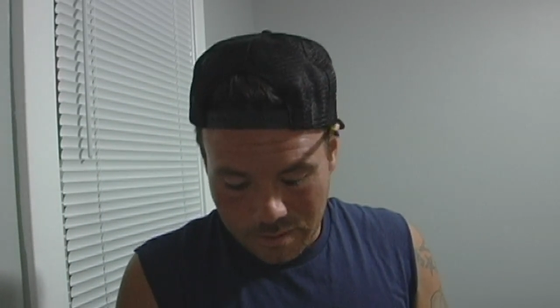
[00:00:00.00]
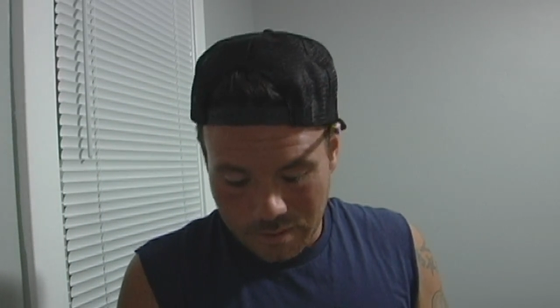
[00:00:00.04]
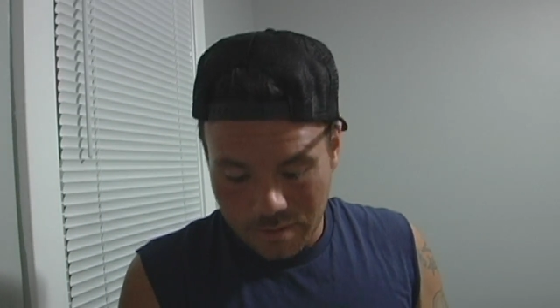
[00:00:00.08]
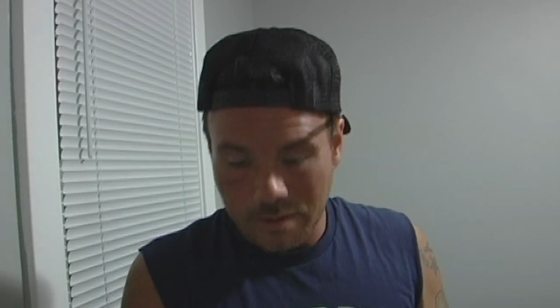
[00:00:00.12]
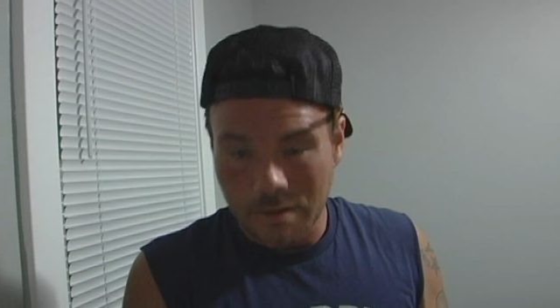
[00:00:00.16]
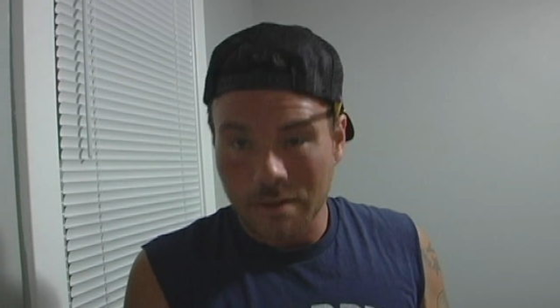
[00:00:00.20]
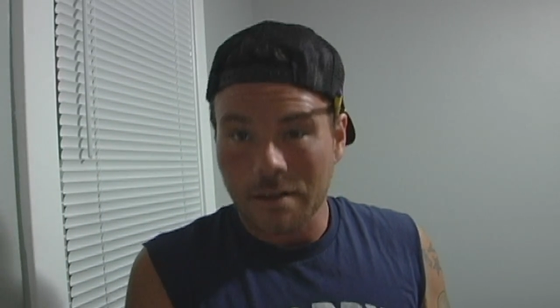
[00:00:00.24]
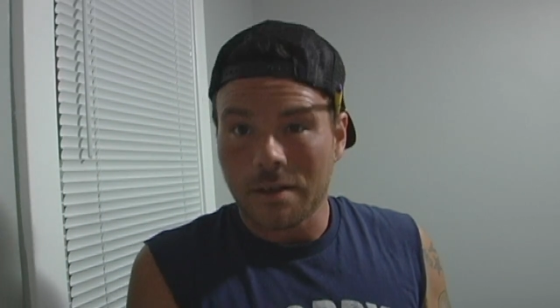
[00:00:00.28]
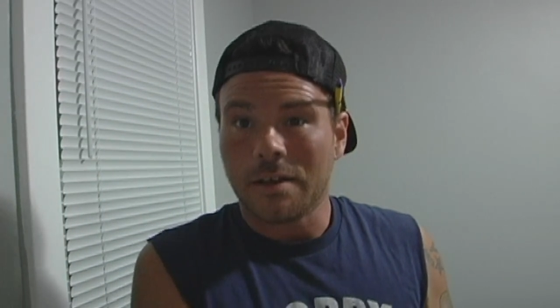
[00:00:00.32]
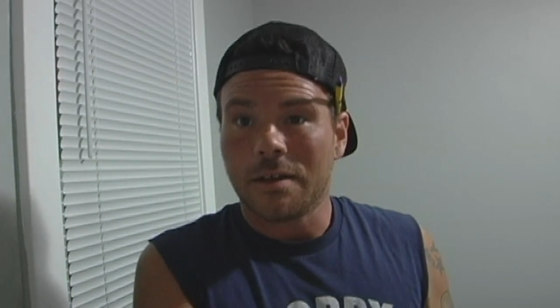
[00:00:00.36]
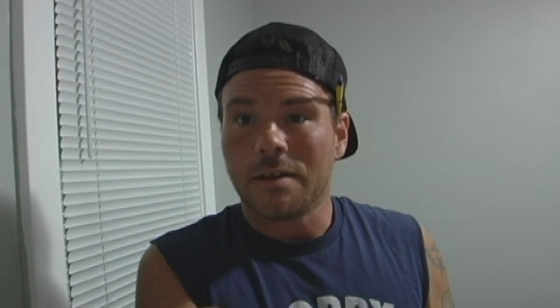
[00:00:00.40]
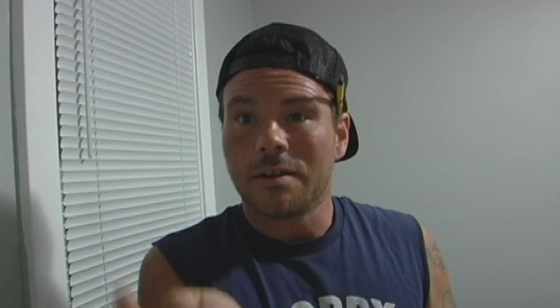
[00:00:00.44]

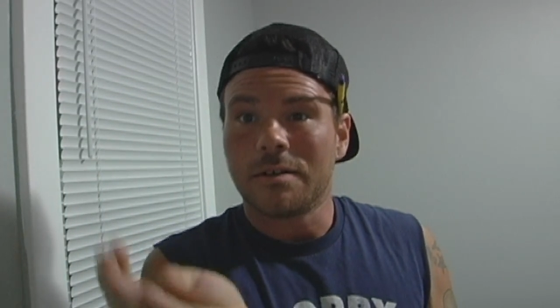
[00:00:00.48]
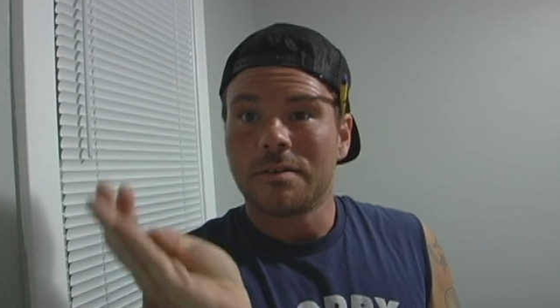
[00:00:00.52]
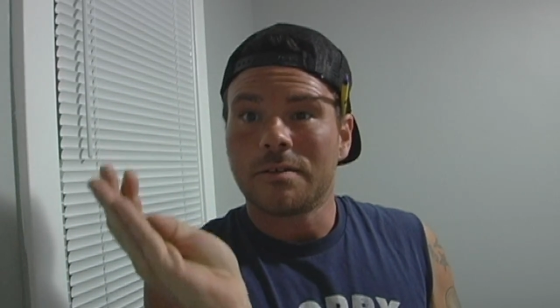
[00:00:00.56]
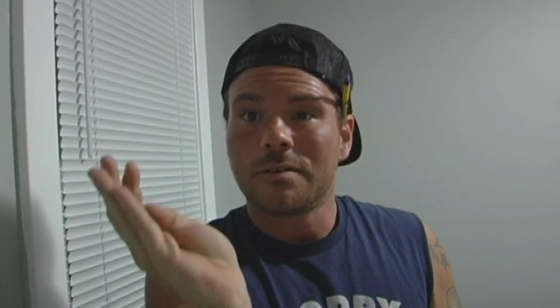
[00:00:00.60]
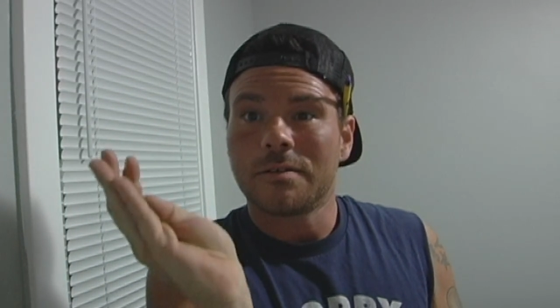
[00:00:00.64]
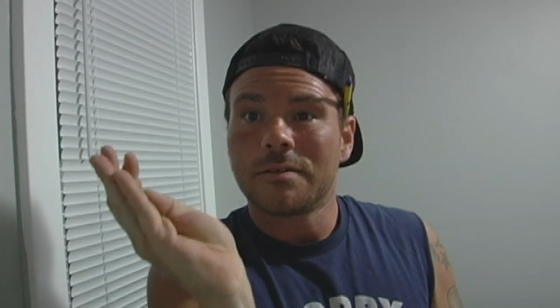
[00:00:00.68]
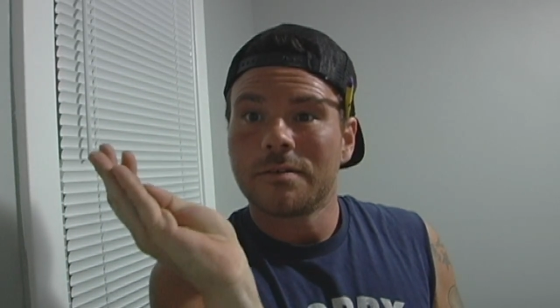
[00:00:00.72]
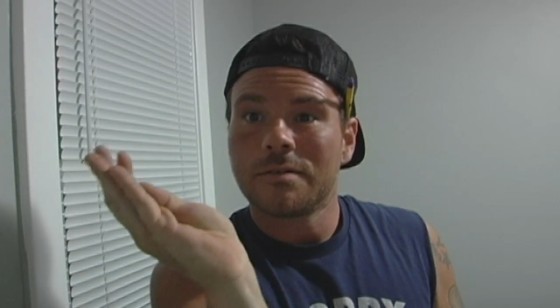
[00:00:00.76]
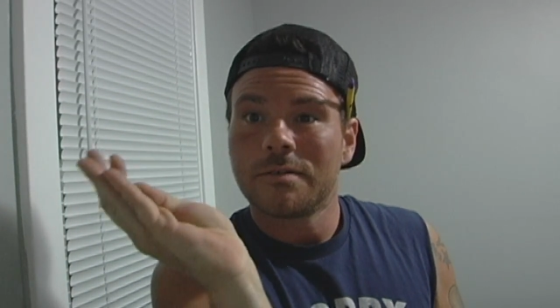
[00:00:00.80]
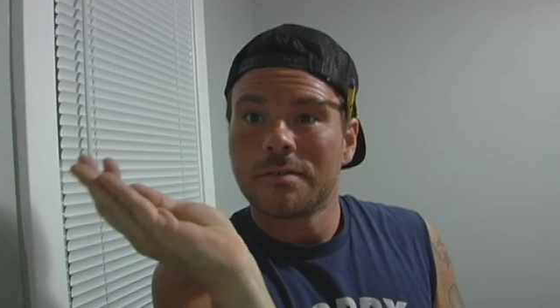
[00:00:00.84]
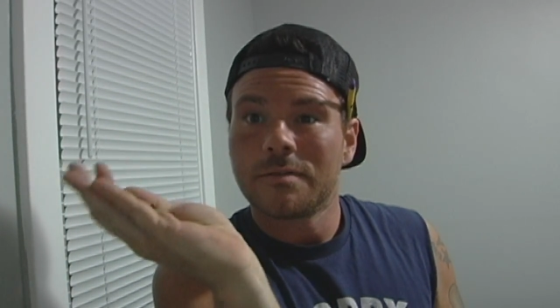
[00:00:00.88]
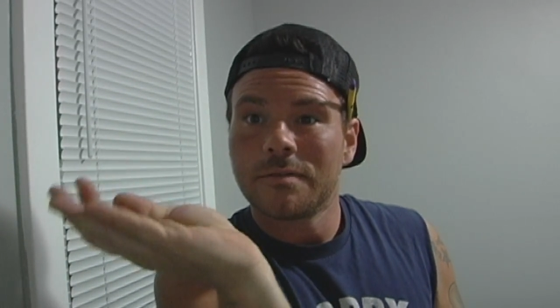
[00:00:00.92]
And then
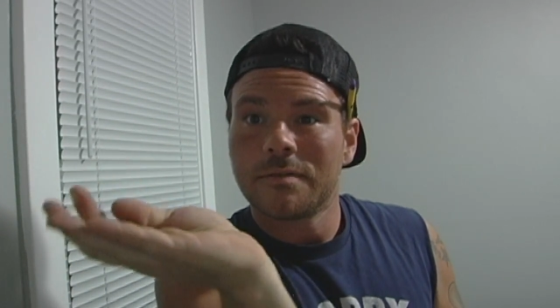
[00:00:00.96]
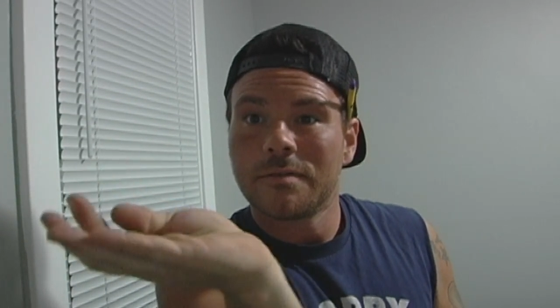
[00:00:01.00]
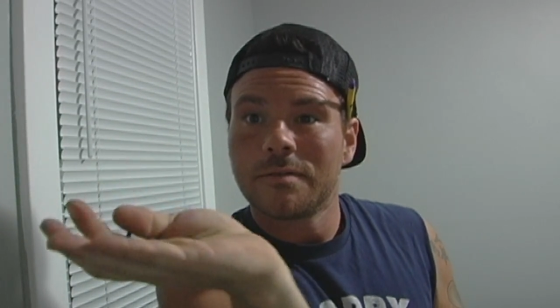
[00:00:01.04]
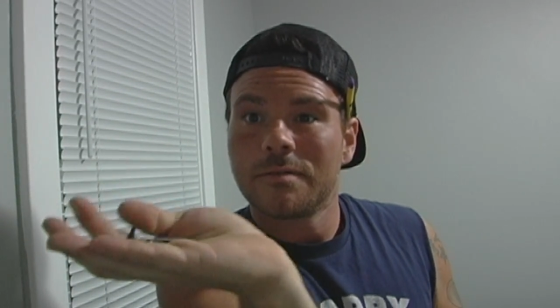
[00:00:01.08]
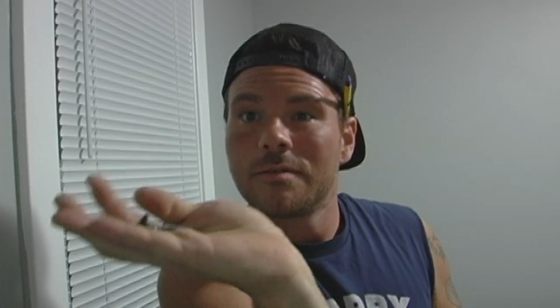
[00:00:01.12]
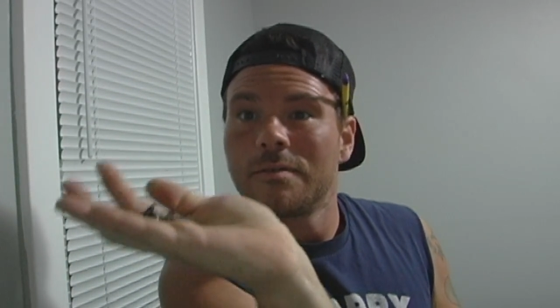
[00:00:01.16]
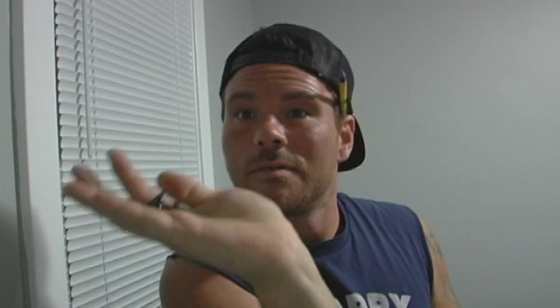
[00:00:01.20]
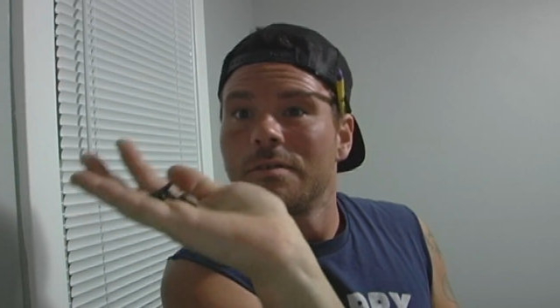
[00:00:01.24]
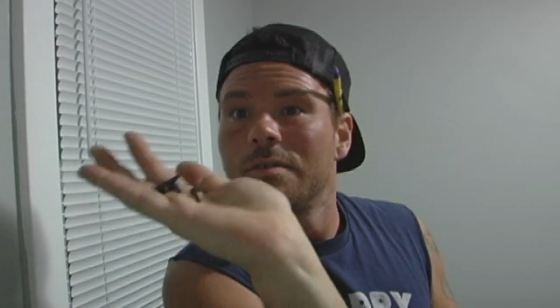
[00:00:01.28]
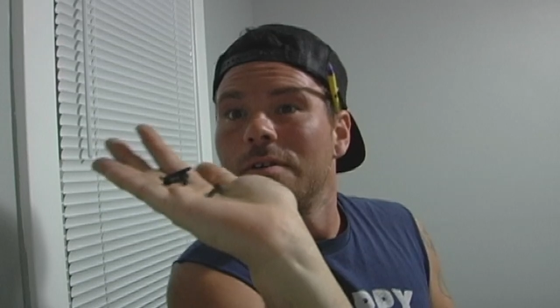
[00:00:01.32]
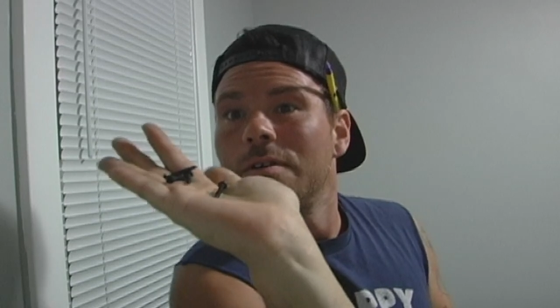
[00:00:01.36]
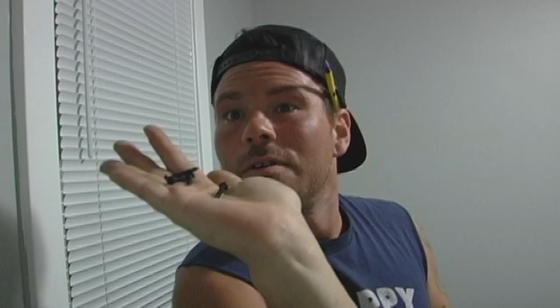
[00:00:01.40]

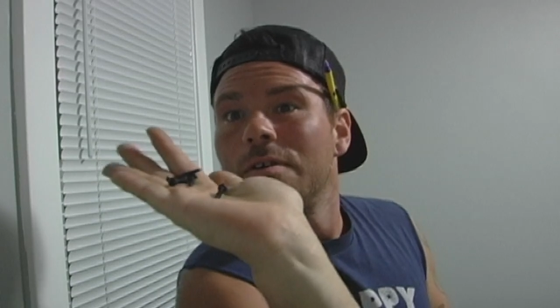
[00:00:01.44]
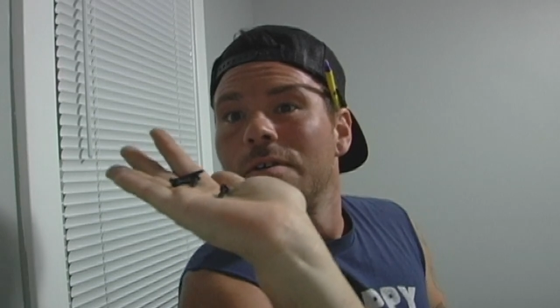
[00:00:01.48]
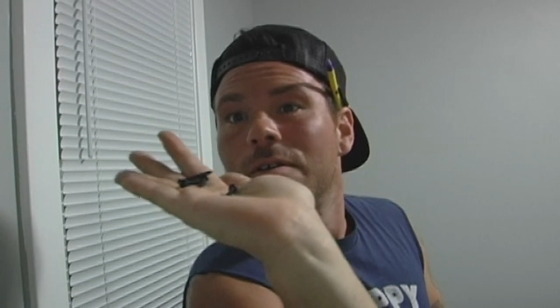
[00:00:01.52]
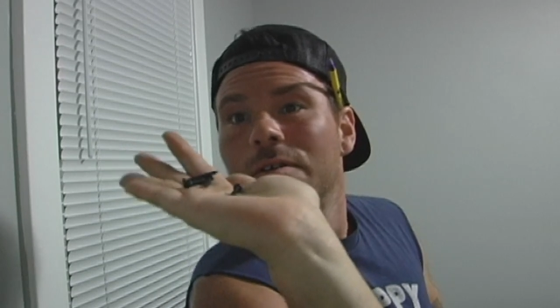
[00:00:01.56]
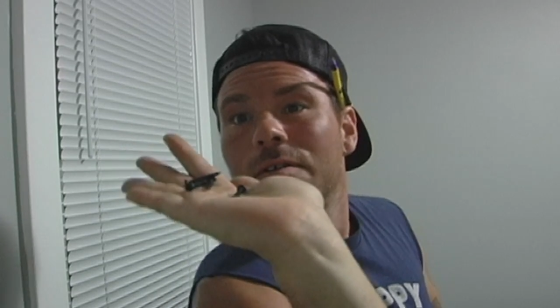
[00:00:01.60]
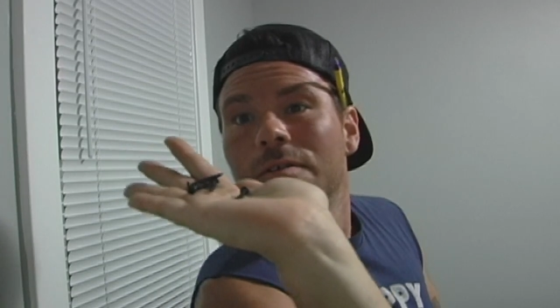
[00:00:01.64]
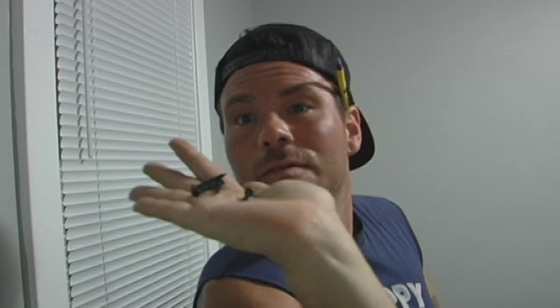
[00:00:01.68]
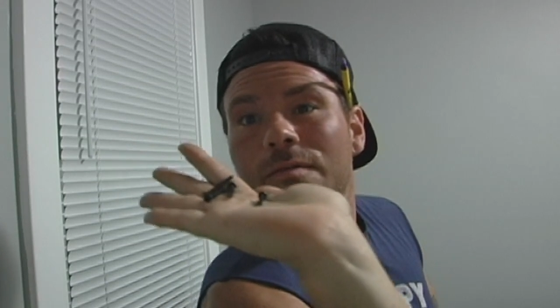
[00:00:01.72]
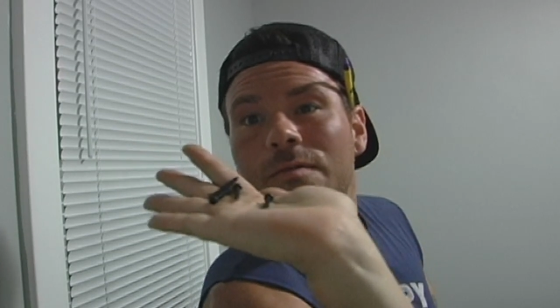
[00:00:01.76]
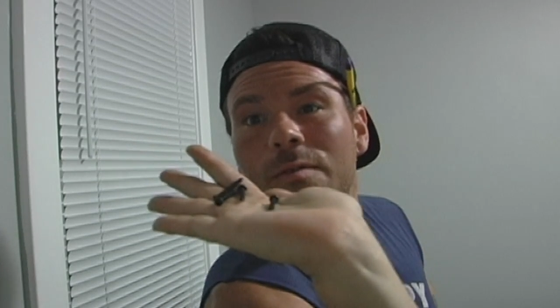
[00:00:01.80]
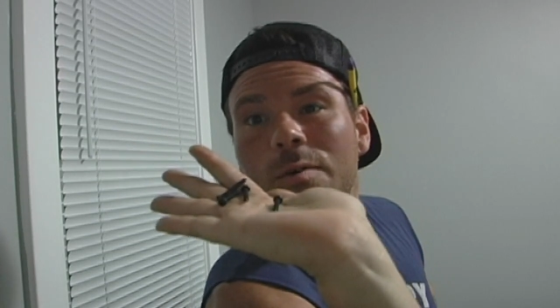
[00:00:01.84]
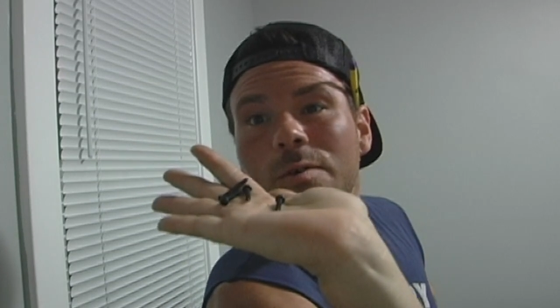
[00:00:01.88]

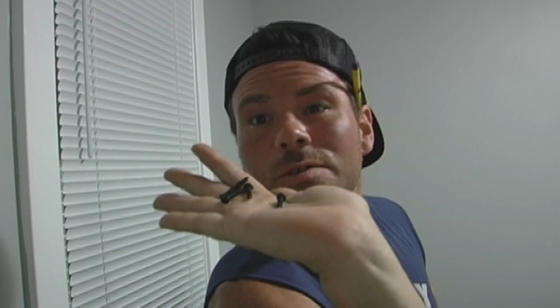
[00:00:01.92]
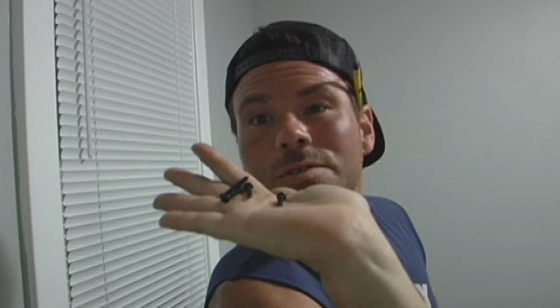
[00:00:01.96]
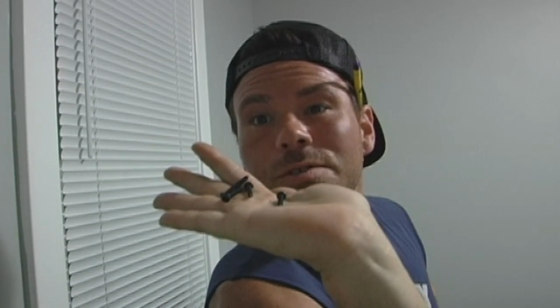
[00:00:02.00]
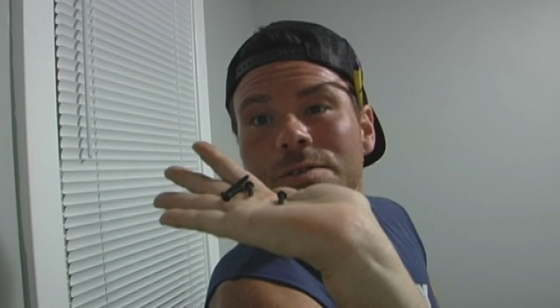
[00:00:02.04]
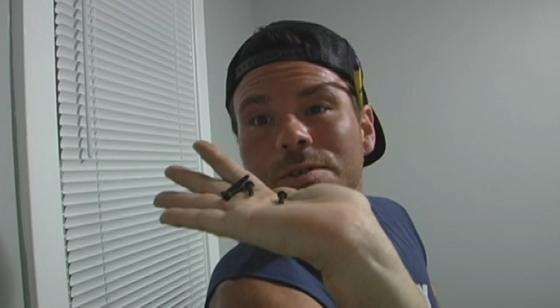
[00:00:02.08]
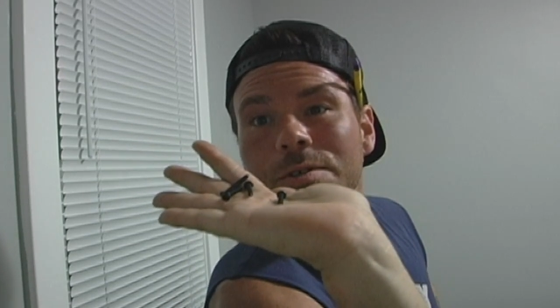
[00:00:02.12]
4